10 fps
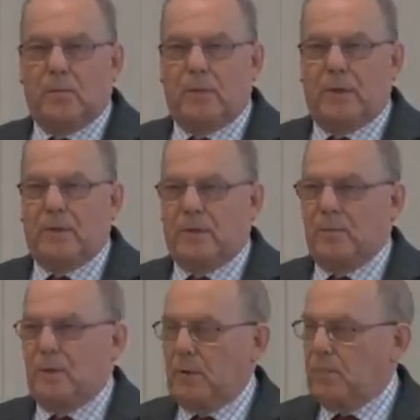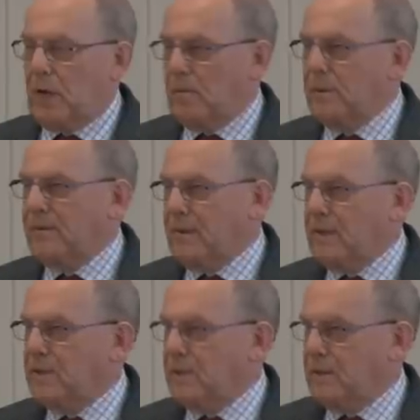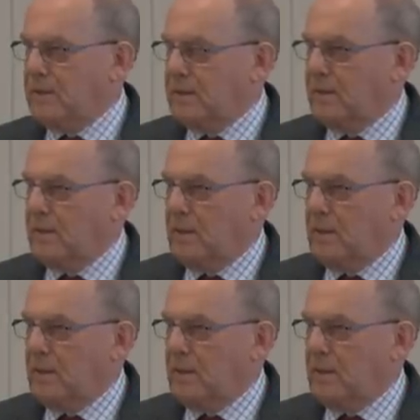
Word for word: with what the Bible teaches